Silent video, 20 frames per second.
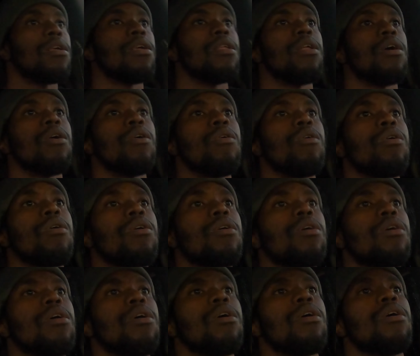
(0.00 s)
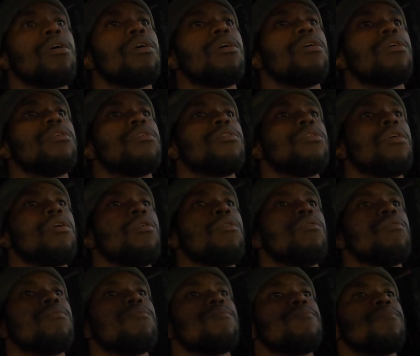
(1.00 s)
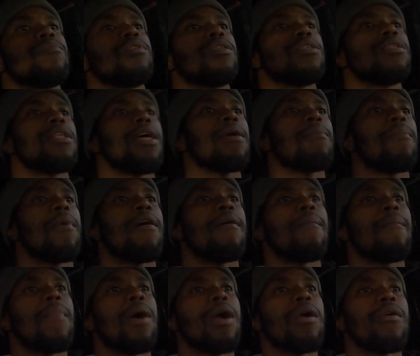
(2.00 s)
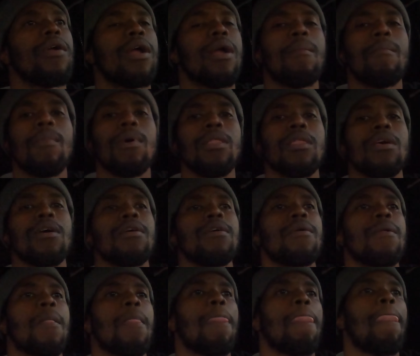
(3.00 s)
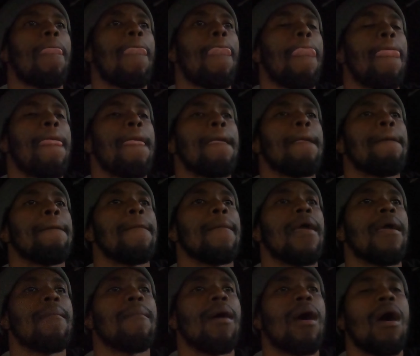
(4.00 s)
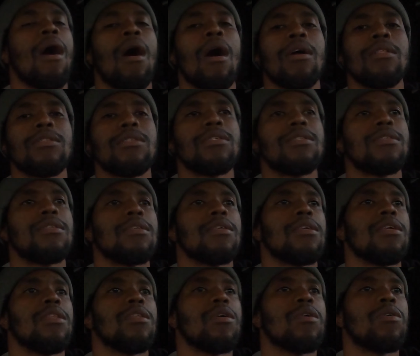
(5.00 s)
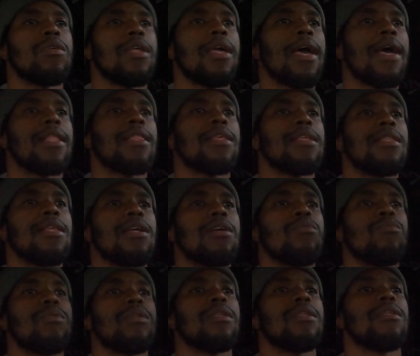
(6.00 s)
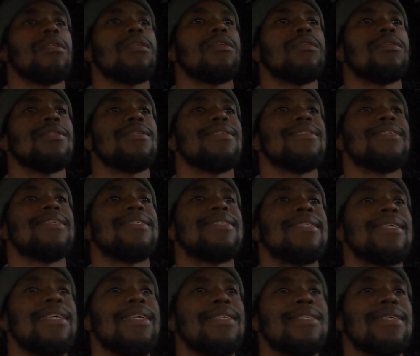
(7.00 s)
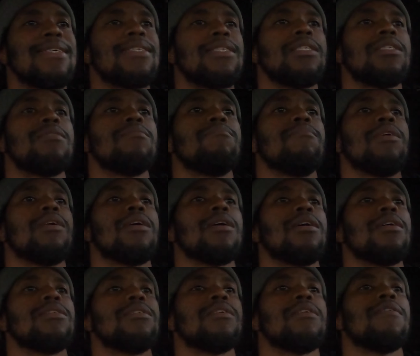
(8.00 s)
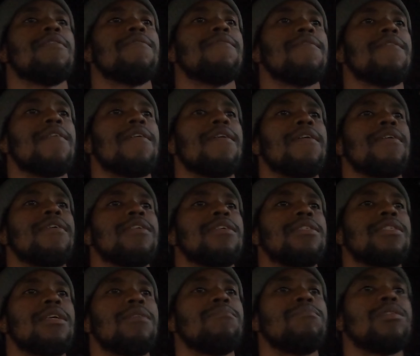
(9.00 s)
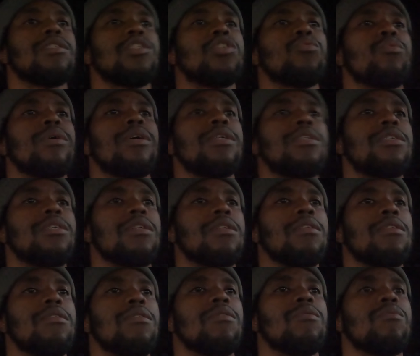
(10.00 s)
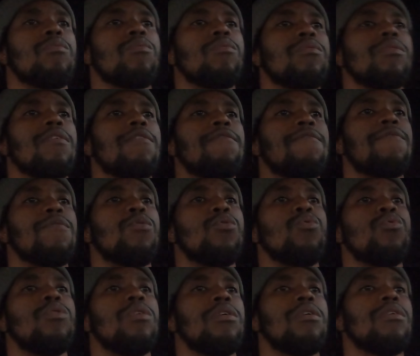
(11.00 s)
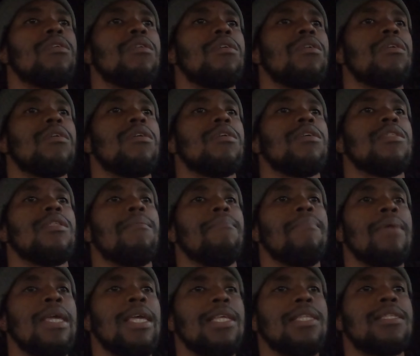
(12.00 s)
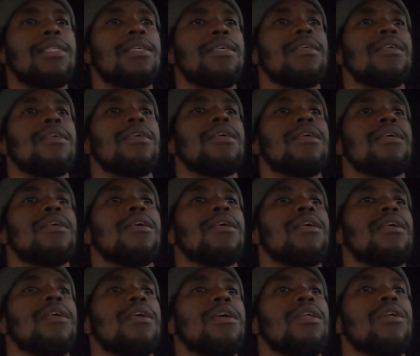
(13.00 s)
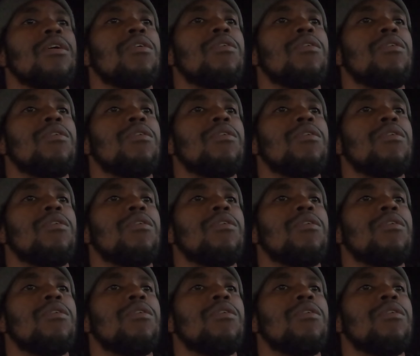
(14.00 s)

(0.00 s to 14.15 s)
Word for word: you know so just like my my grandmother and my aunts you know they had to deal with diseases because of uh, the same situation the food the meat you